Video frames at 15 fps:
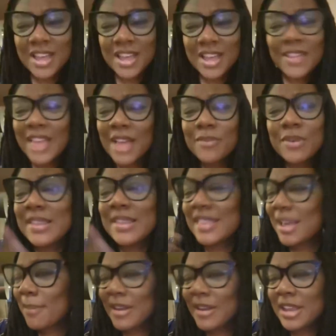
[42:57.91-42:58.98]
like, when we
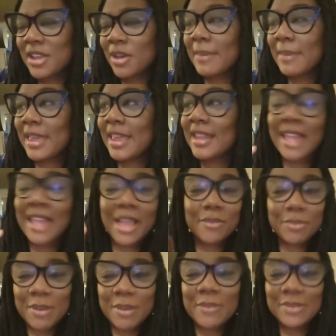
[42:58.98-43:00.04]
think about Hillman, like,
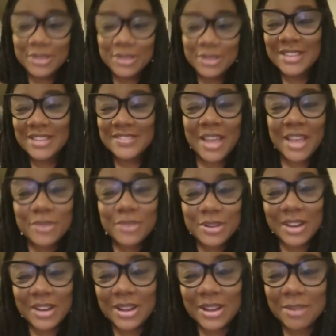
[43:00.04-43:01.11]
when people, you know, they say, we
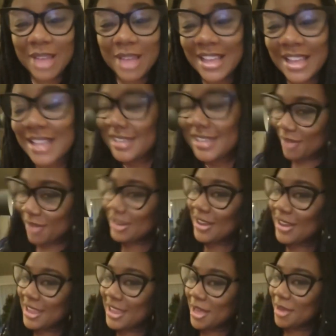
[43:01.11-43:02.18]
want to go to Black College, yeah, we want to
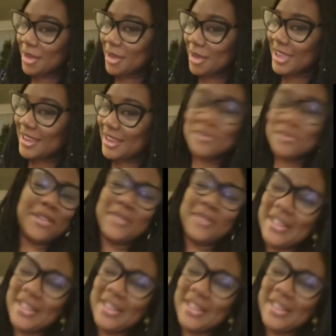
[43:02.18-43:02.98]
go to Hillman. What was